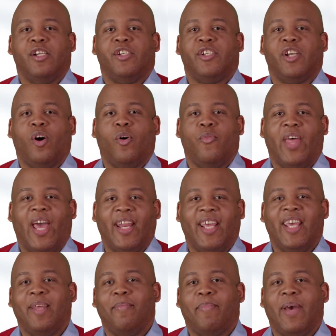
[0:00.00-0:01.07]
showed that
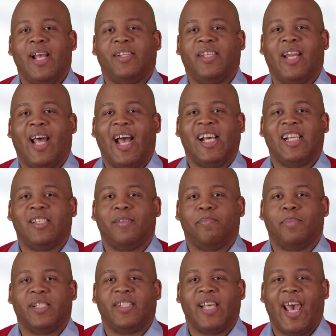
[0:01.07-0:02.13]
inpatient hospice